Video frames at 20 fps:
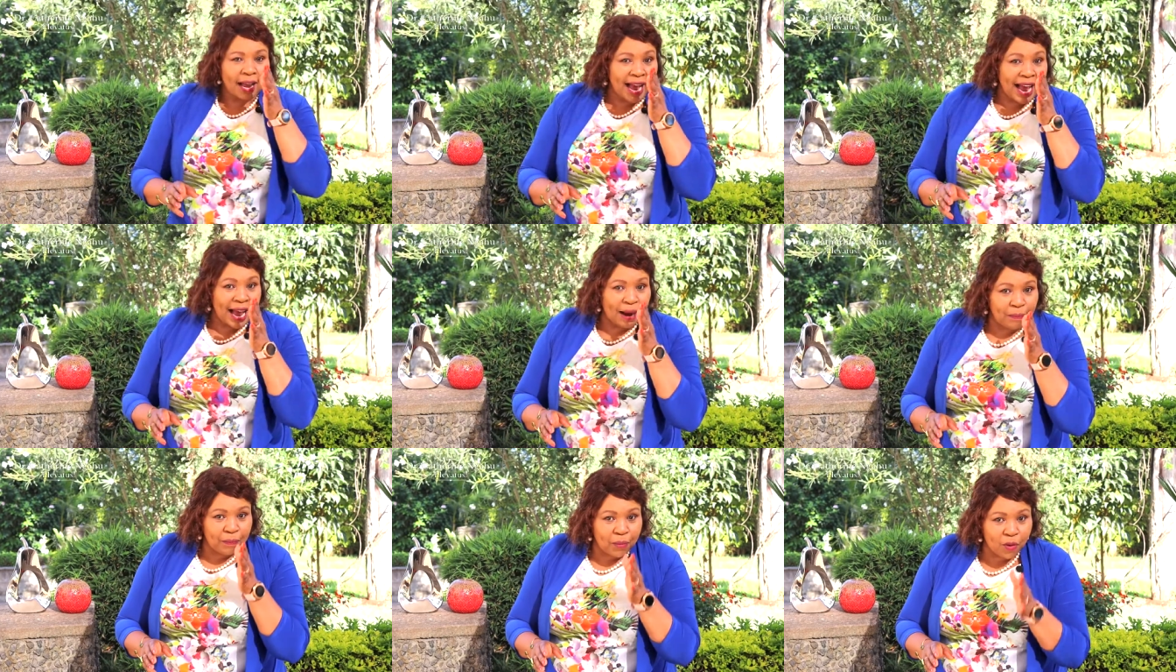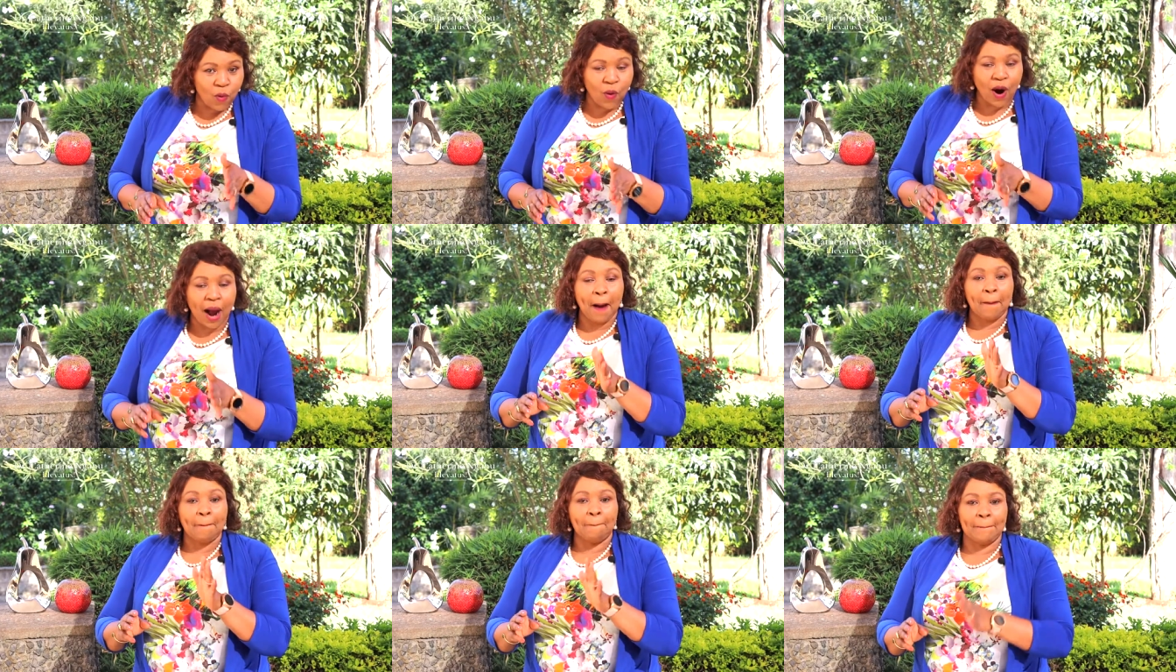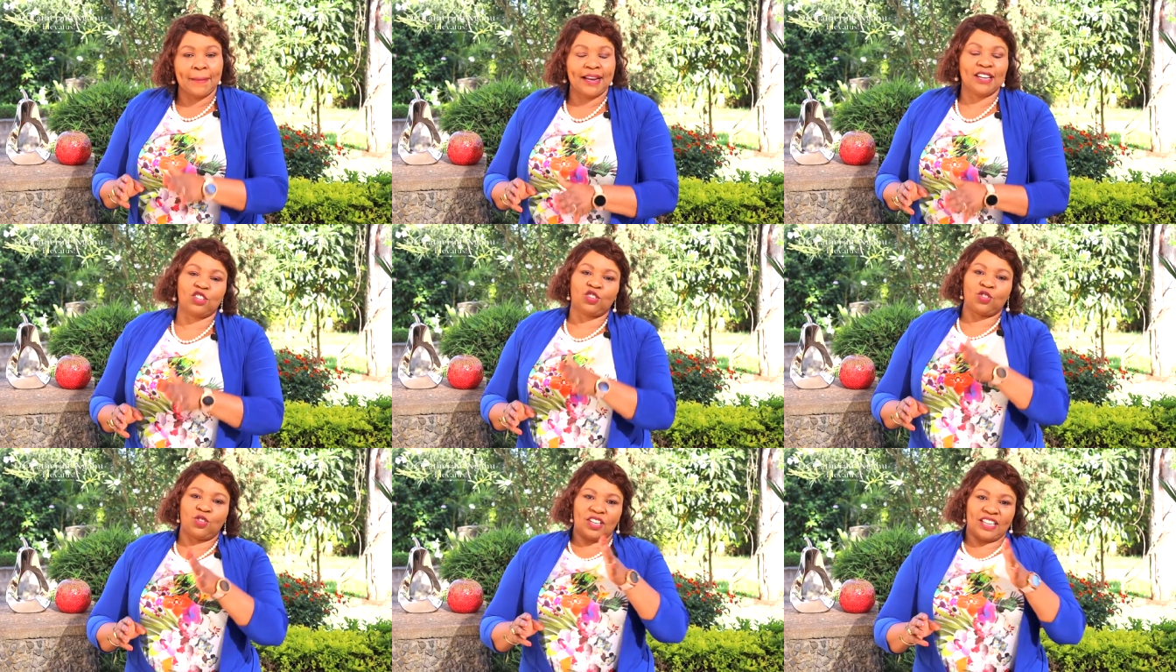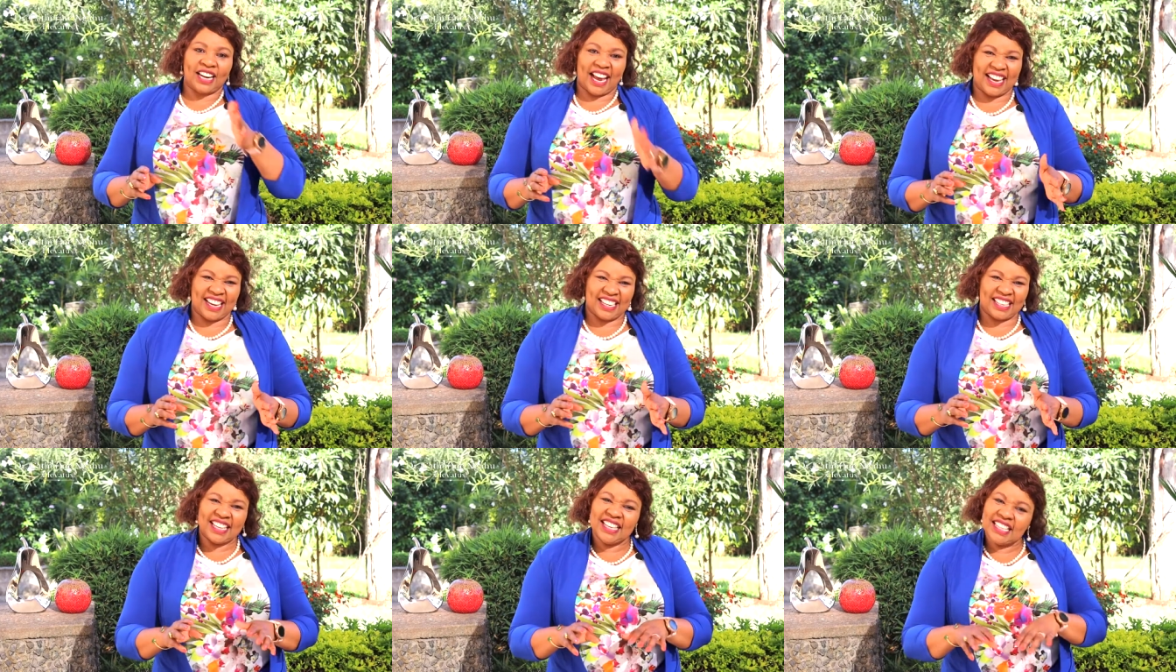a poor mental
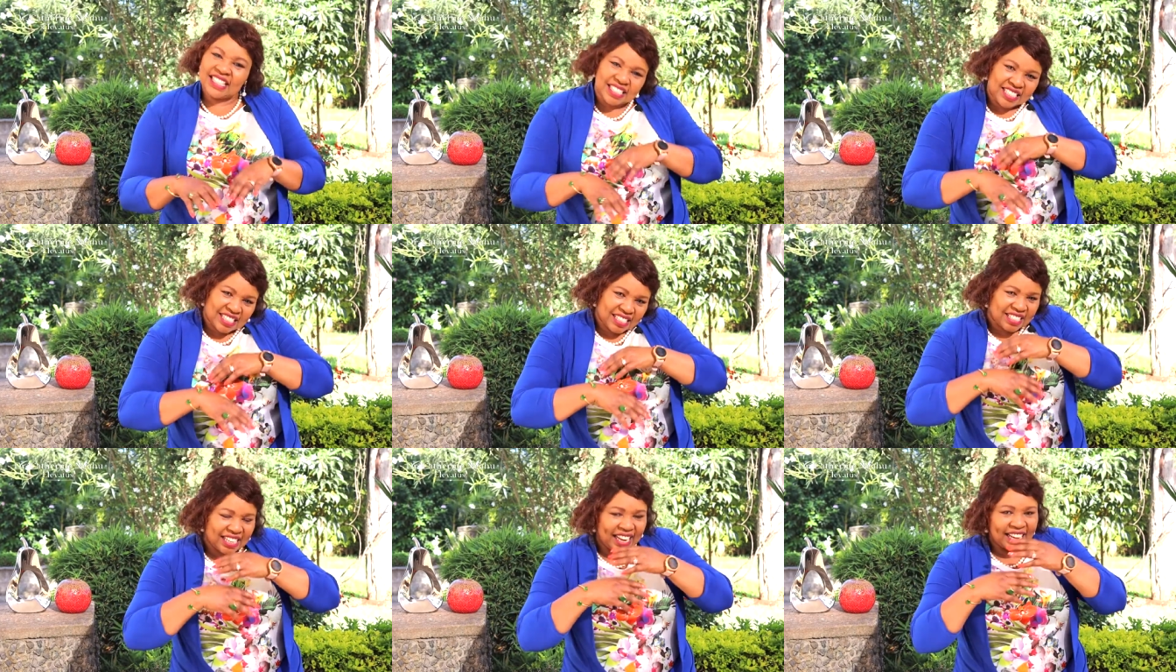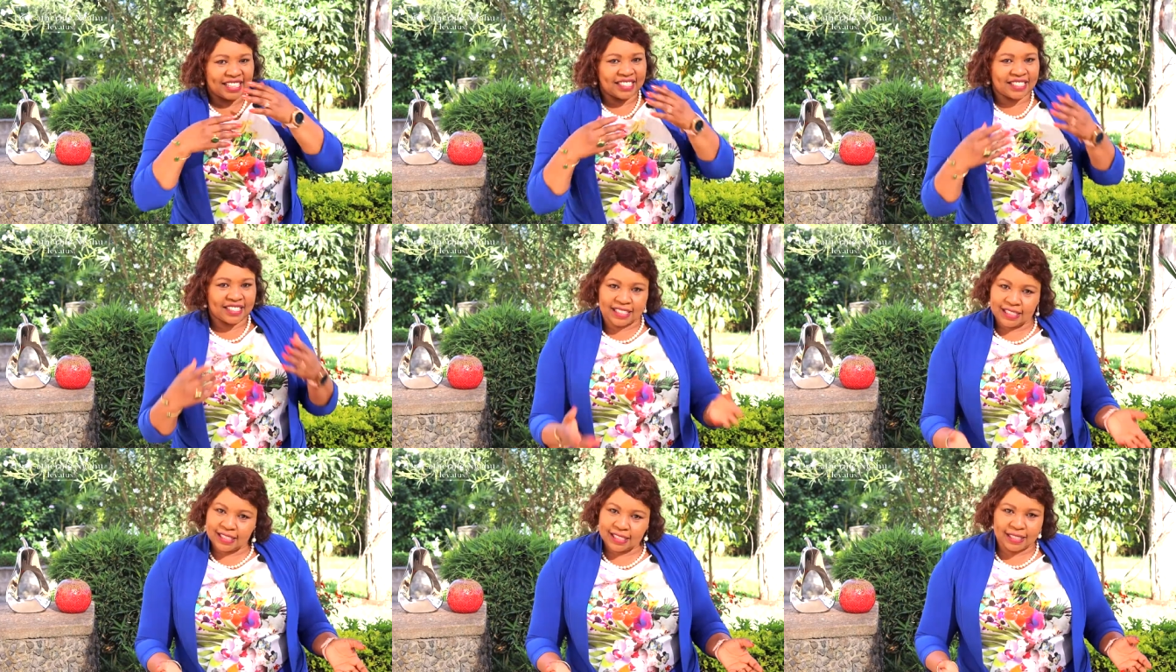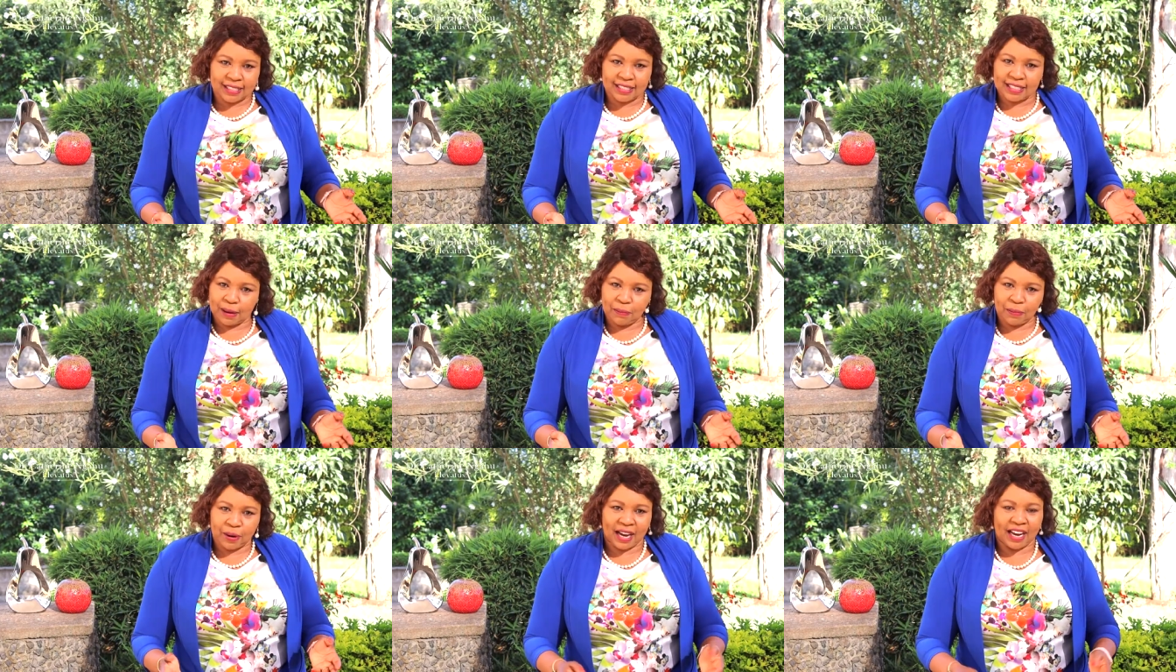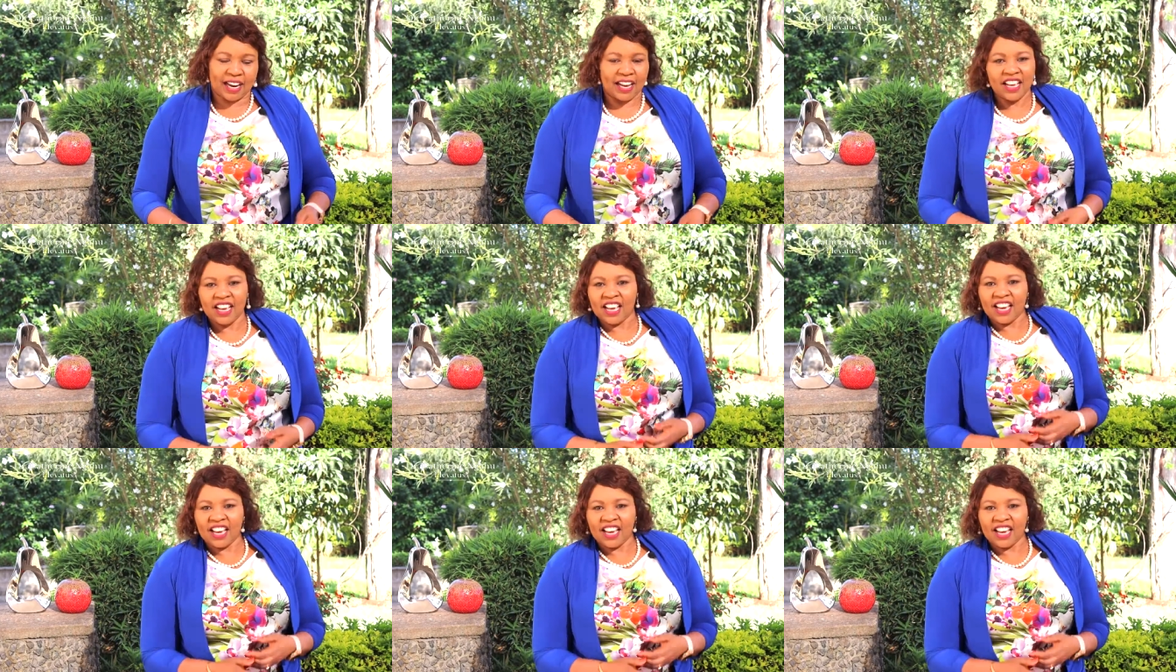diet. It's just like sitting somewhere,